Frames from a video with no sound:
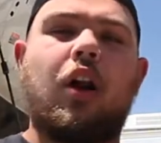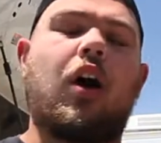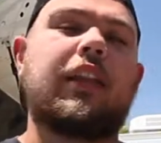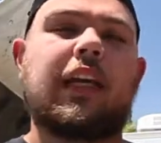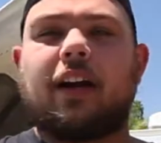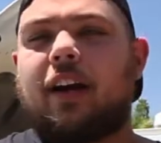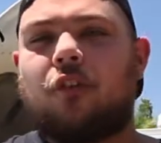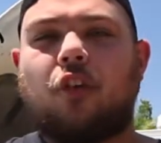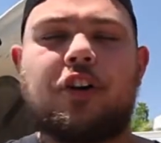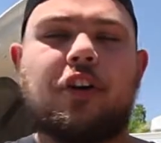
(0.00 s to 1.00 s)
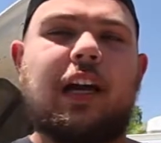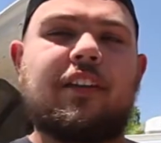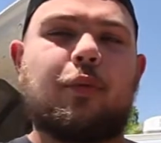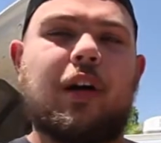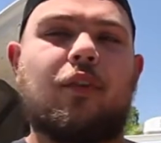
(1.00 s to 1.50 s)
on like a cover on your
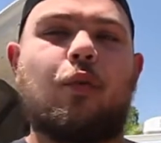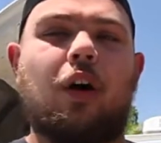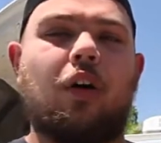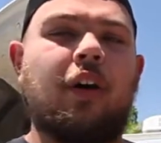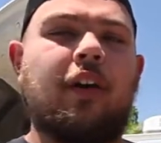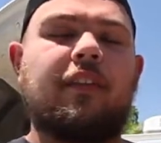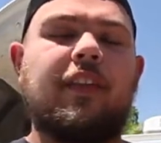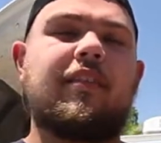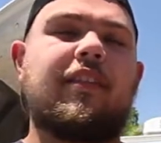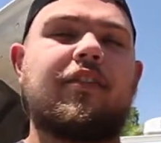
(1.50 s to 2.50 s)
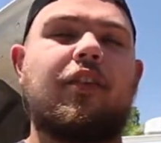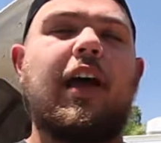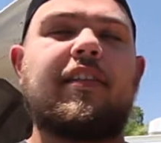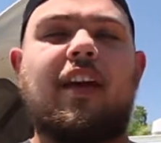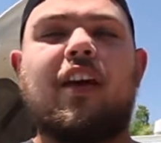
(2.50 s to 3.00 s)
lights or whatever. Well, these things are
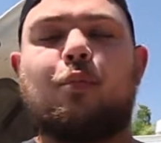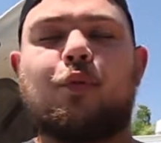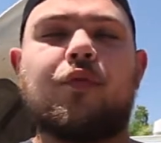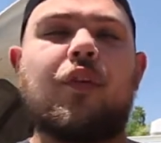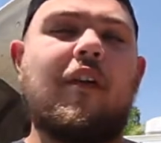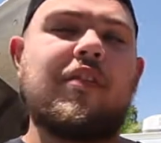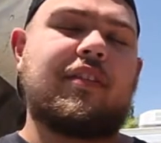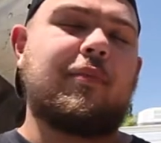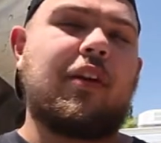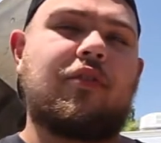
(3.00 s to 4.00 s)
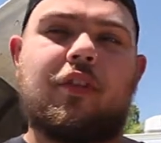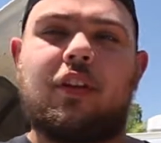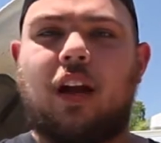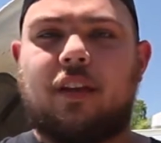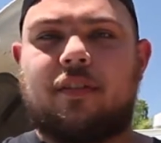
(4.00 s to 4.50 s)
SAE approved. Obviously, make sure the
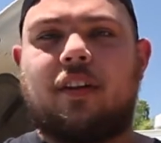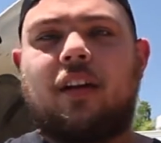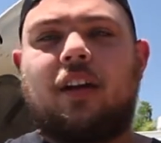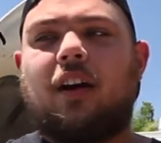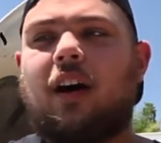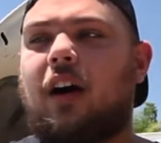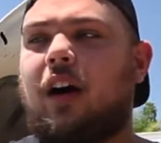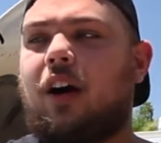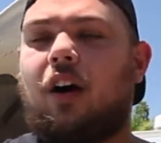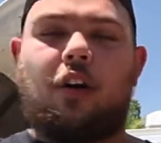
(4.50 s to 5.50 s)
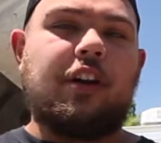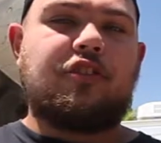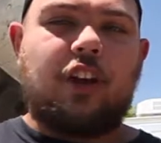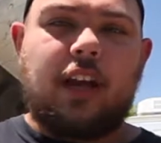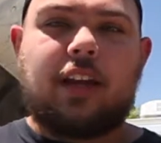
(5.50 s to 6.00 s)
laws are in
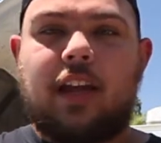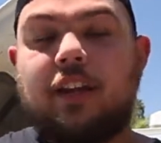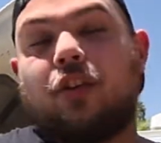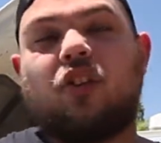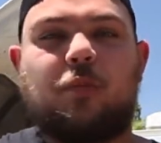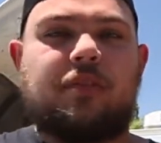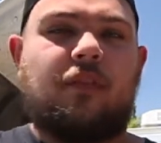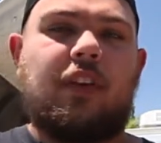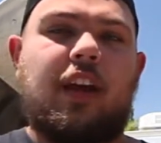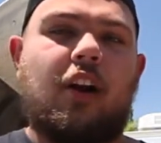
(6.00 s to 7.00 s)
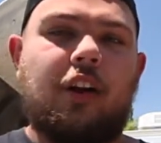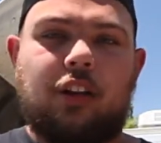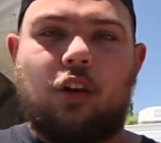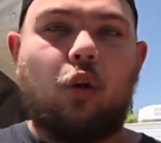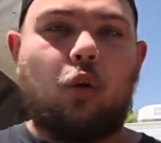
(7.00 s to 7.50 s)
check in your specific area,
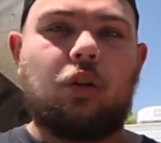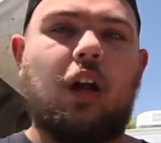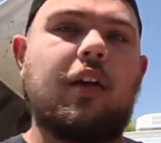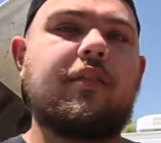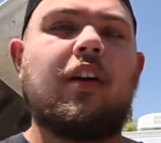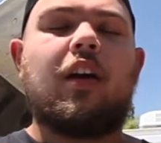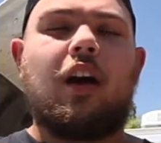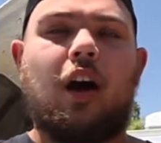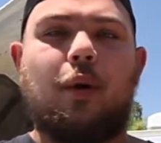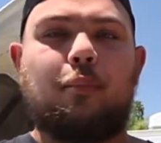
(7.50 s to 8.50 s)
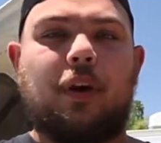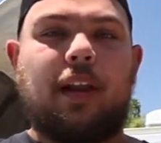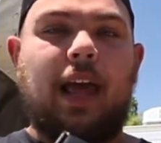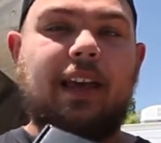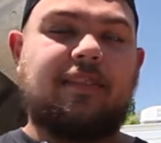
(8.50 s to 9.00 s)
local laws. But
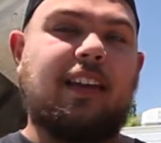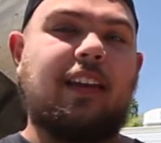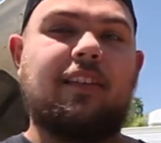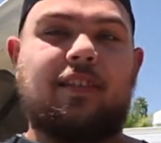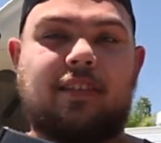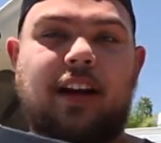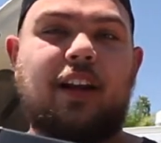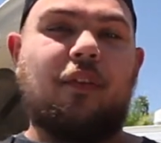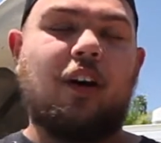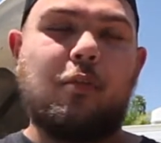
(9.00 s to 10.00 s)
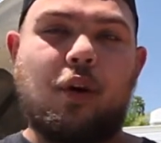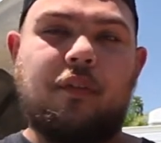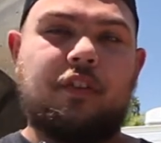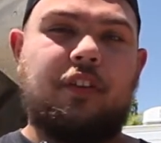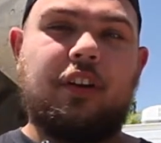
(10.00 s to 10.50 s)
SAE, Society of Automotive
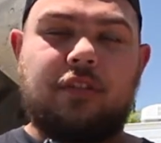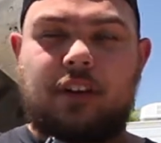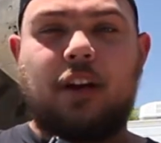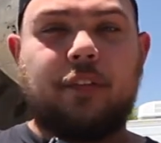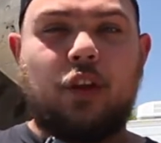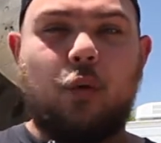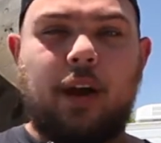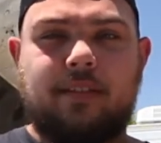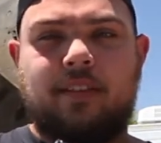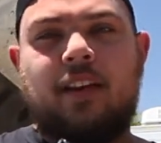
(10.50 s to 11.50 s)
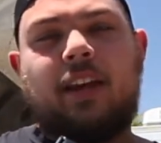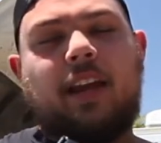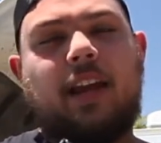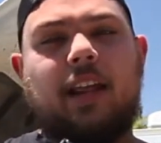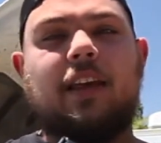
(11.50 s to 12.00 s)
Engineers, here in the U.S.,
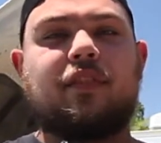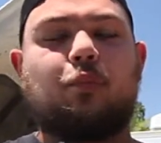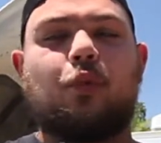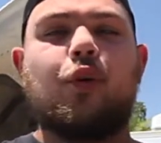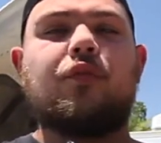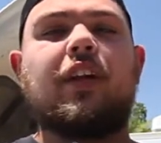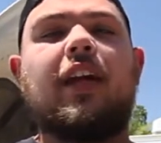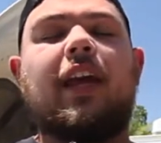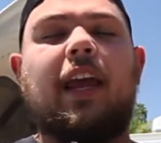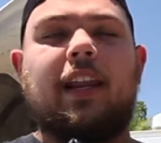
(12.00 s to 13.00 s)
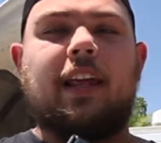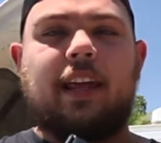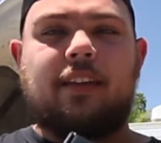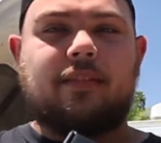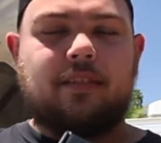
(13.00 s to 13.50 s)
it is approved. It
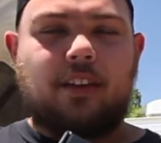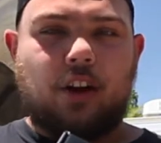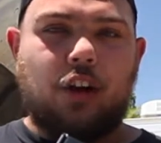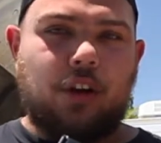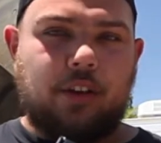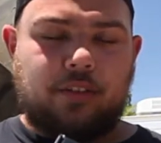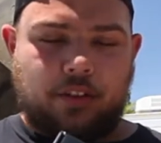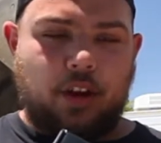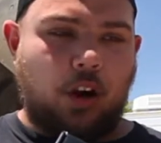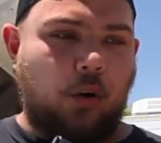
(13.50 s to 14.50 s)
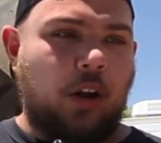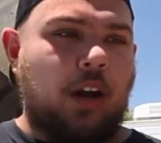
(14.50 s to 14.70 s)
is good to go.